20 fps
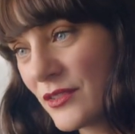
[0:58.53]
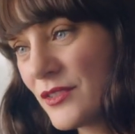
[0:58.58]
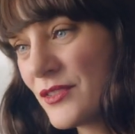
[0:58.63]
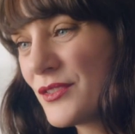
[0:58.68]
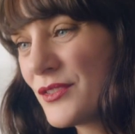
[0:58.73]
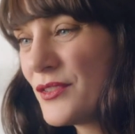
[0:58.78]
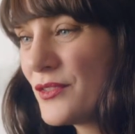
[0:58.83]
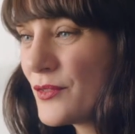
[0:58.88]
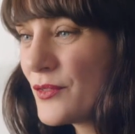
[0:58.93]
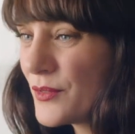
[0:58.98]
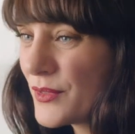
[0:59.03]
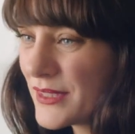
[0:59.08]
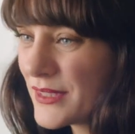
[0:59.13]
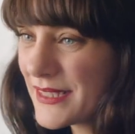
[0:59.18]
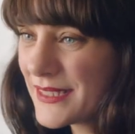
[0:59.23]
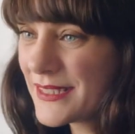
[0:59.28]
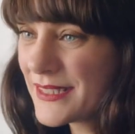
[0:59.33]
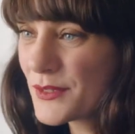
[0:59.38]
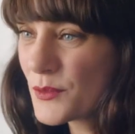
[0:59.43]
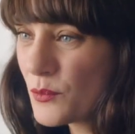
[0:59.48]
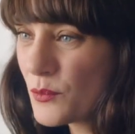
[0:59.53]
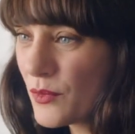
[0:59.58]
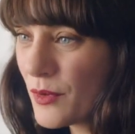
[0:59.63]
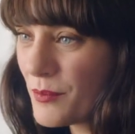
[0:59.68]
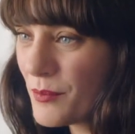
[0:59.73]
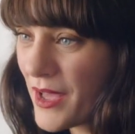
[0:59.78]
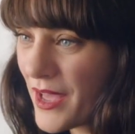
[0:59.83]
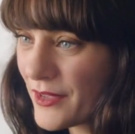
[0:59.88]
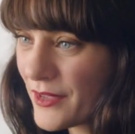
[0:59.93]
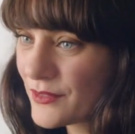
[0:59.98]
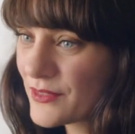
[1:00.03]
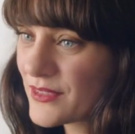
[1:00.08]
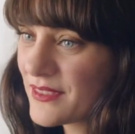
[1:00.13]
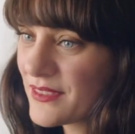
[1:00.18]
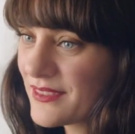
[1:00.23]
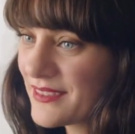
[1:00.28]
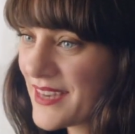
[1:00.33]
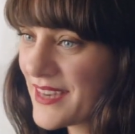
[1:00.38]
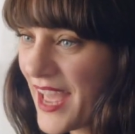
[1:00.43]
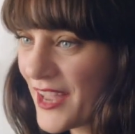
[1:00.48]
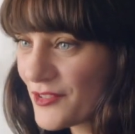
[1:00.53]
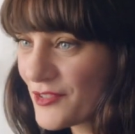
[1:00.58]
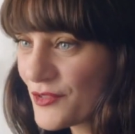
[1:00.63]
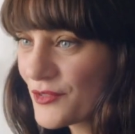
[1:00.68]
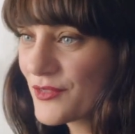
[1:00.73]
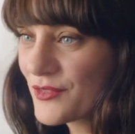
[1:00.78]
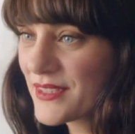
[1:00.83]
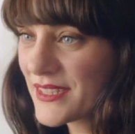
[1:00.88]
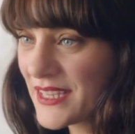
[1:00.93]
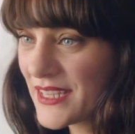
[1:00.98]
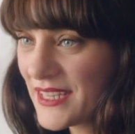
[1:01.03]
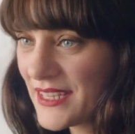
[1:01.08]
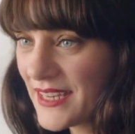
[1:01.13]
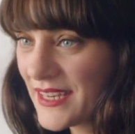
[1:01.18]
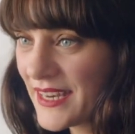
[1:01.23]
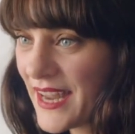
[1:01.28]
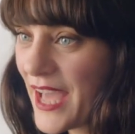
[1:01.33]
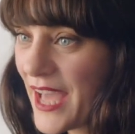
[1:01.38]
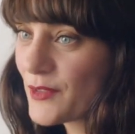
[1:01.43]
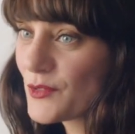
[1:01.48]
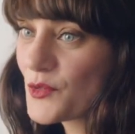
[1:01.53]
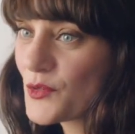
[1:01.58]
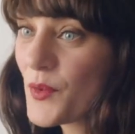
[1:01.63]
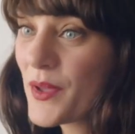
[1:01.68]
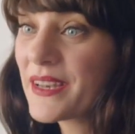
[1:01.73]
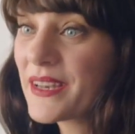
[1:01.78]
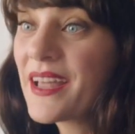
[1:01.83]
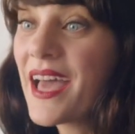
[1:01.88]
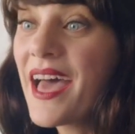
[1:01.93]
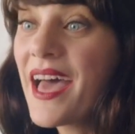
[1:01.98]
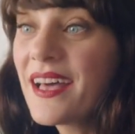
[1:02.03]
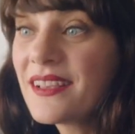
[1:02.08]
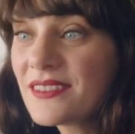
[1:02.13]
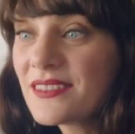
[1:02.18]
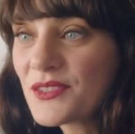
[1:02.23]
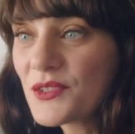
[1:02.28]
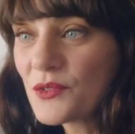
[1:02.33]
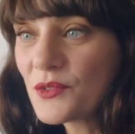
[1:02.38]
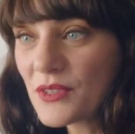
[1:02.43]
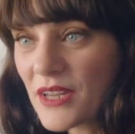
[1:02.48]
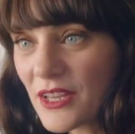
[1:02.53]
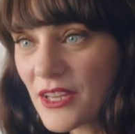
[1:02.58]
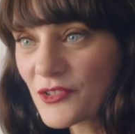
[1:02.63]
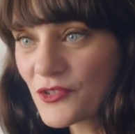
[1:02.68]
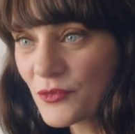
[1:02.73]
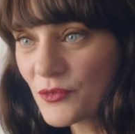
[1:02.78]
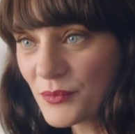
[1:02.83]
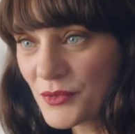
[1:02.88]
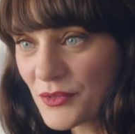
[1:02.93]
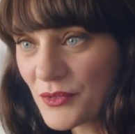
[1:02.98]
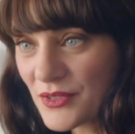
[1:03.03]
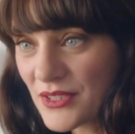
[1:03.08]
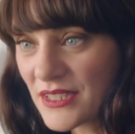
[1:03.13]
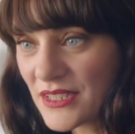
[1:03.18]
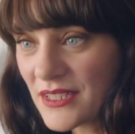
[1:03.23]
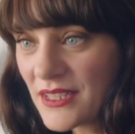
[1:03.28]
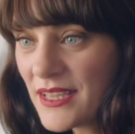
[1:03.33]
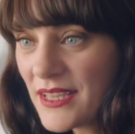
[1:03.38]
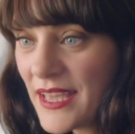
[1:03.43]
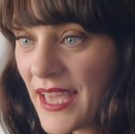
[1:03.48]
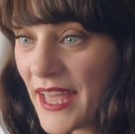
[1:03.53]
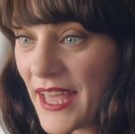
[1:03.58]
Because, you know, this is all about natural skin and how to enhance your natural beauty.